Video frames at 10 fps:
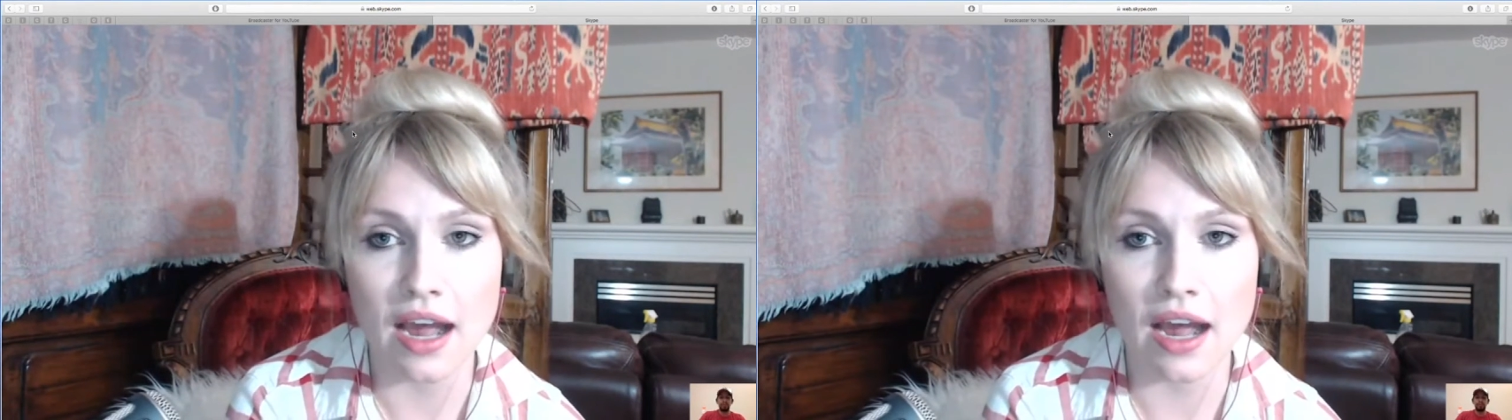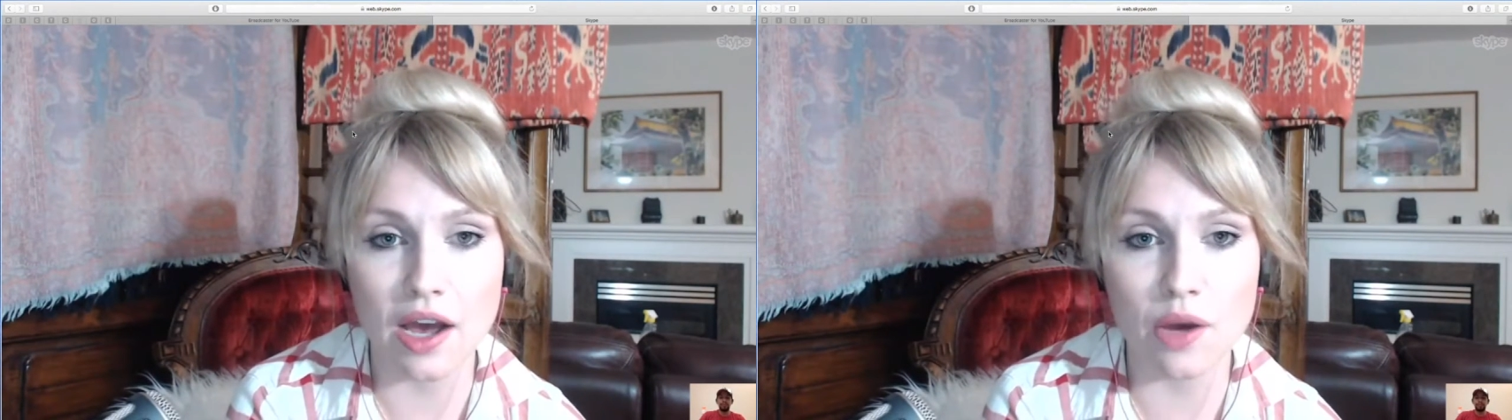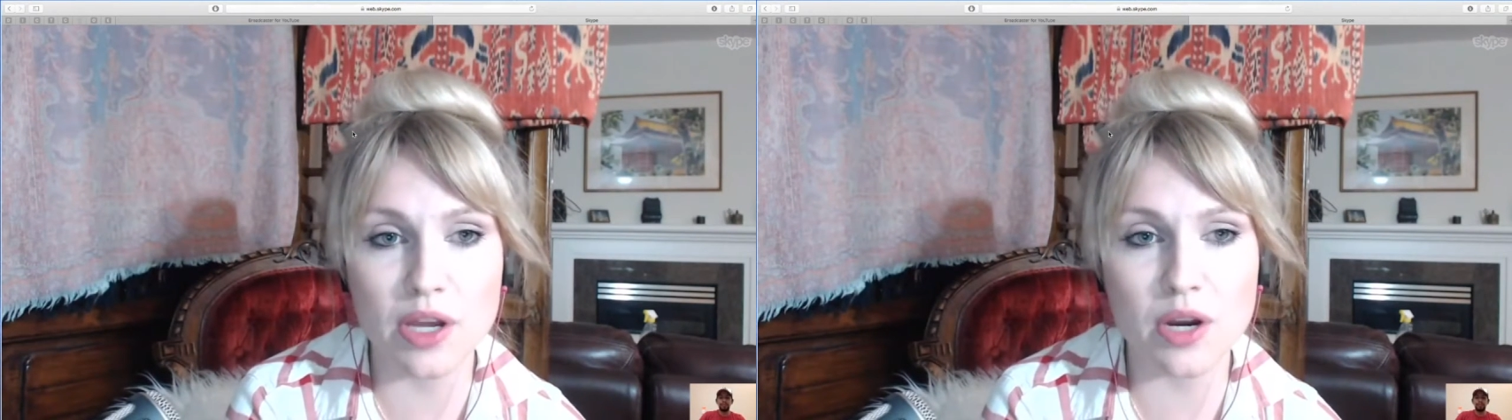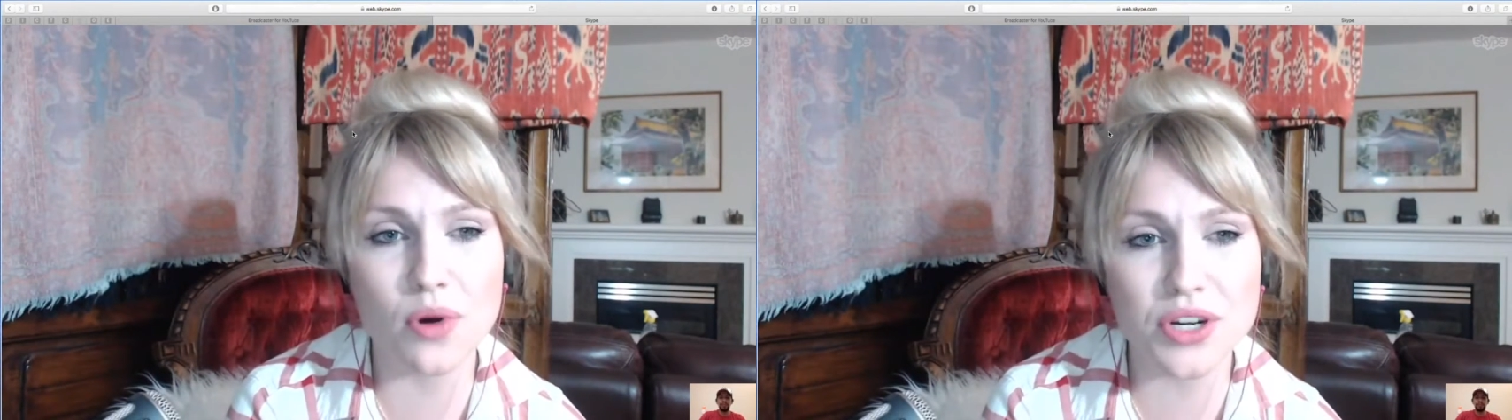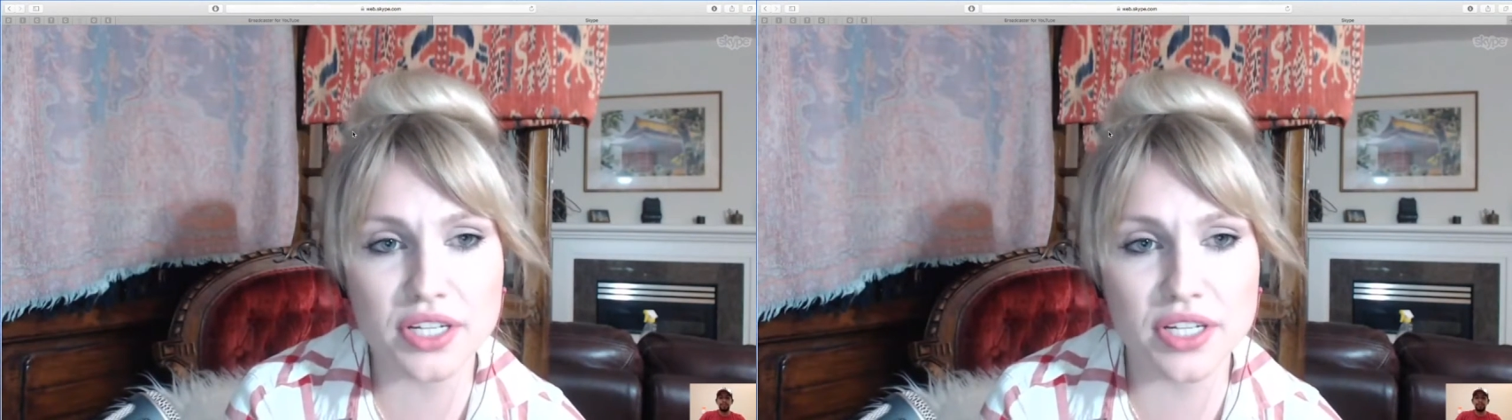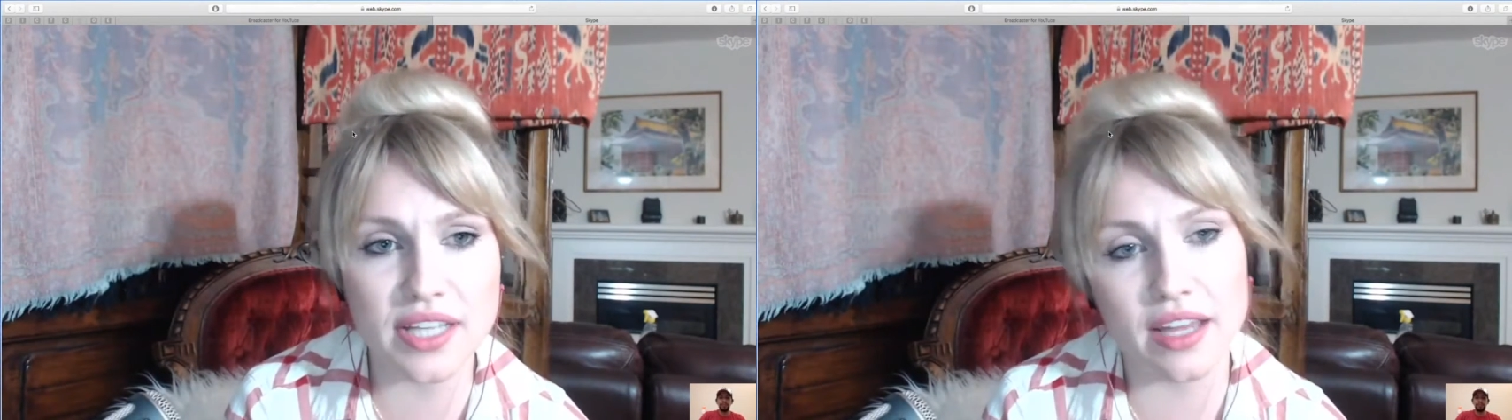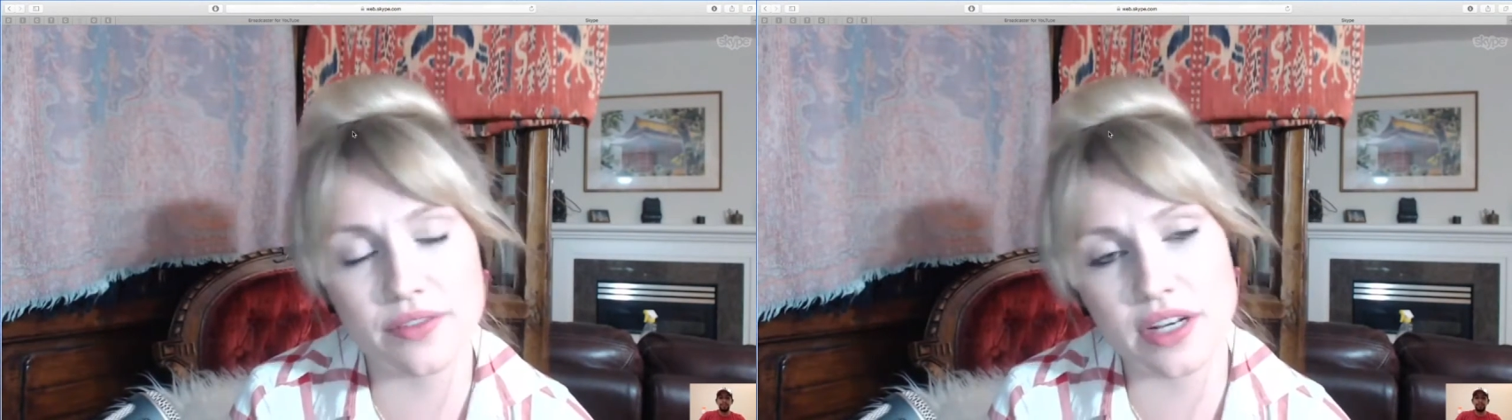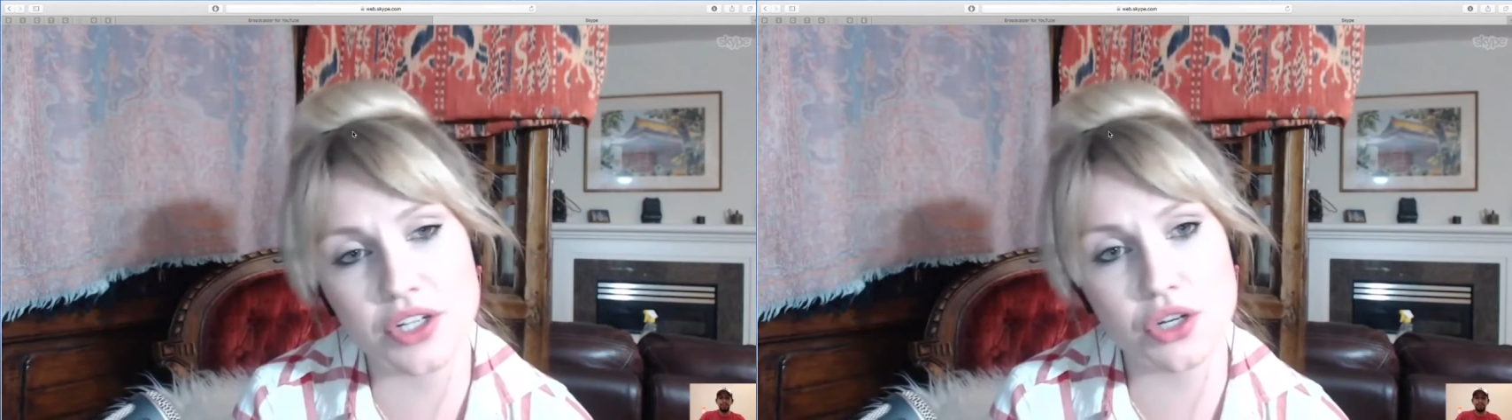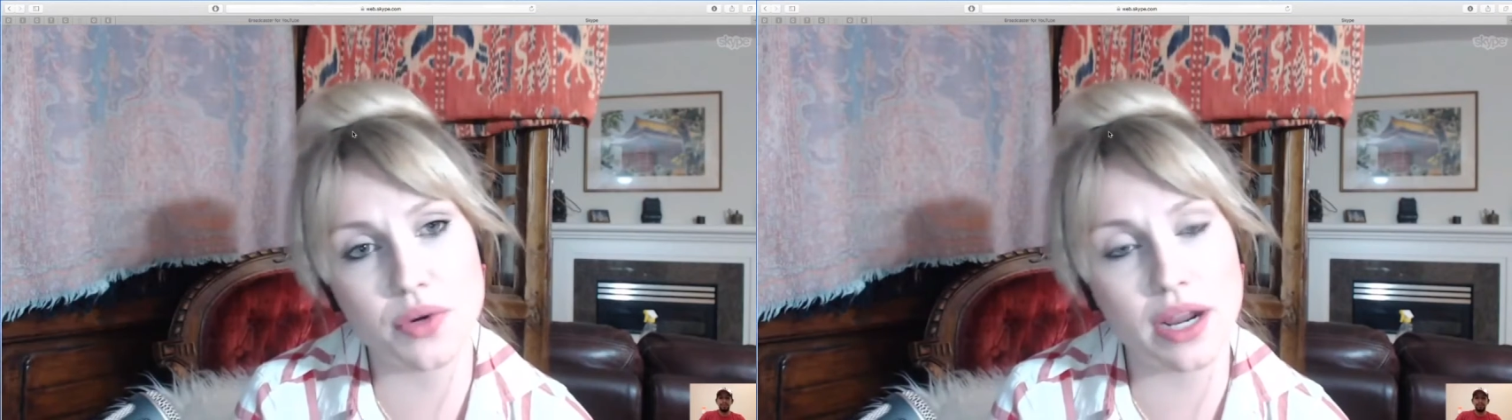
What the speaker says: And abortion is kind of an issue.